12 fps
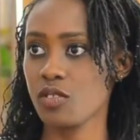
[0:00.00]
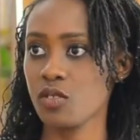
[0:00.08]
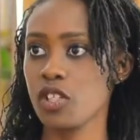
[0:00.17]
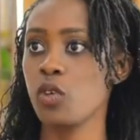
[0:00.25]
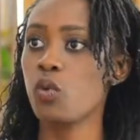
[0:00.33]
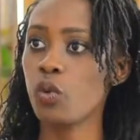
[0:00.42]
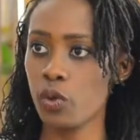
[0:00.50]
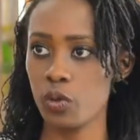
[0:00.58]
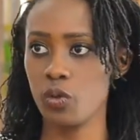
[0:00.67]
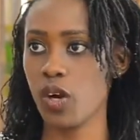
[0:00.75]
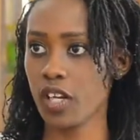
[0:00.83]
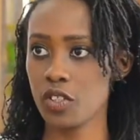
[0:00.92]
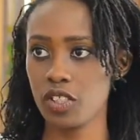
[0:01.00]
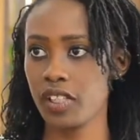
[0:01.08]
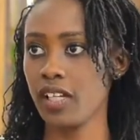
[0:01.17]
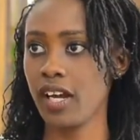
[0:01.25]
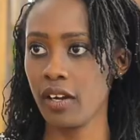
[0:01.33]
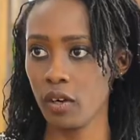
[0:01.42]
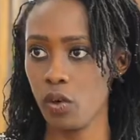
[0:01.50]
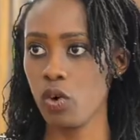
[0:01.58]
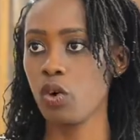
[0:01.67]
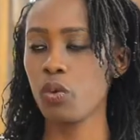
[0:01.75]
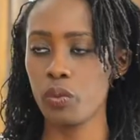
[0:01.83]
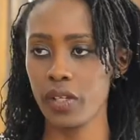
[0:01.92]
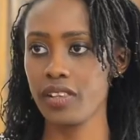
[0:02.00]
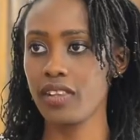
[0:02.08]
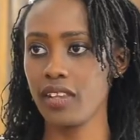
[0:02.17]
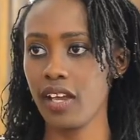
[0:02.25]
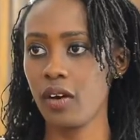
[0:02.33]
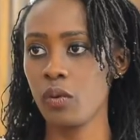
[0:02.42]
and to see who you actually go with, yeah,